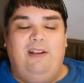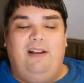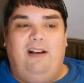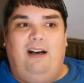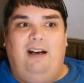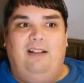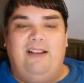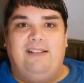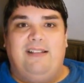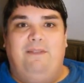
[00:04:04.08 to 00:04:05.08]
Uh,
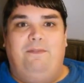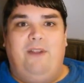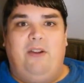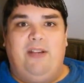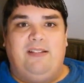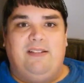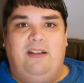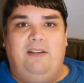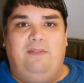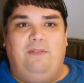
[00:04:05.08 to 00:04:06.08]
like I said, very
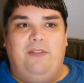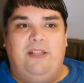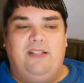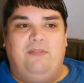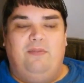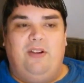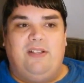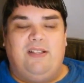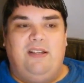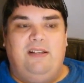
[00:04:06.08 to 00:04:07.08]
excited for this. Very
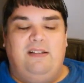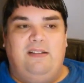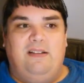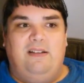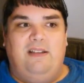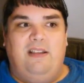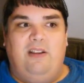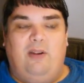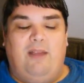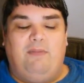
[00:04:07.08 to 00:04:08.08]
excited to
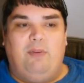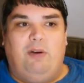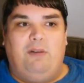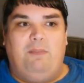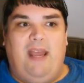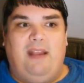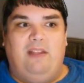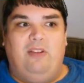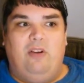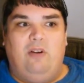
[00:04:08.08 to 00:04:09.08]
hear everyone back
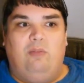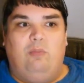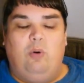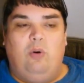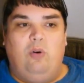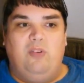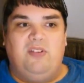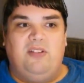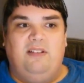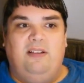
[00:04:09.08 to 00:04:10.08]
in their
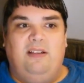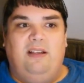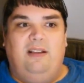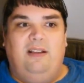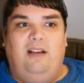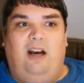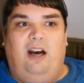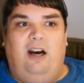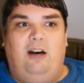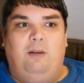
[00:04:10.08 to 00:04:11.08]
roles.
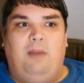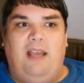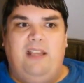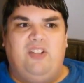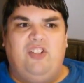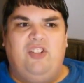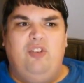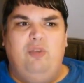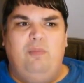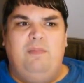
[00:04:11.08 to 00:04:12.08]
Um, I
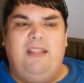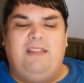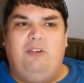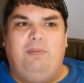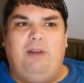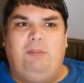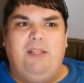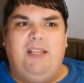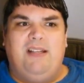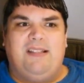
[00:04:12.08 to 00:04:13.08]
assume that they're
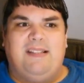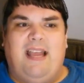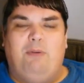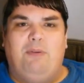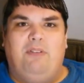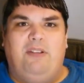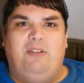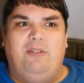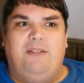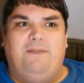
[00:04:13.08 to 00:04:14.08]
probably going to sound a
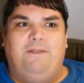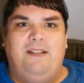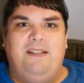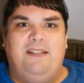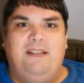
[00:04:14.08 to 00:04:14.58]
little different,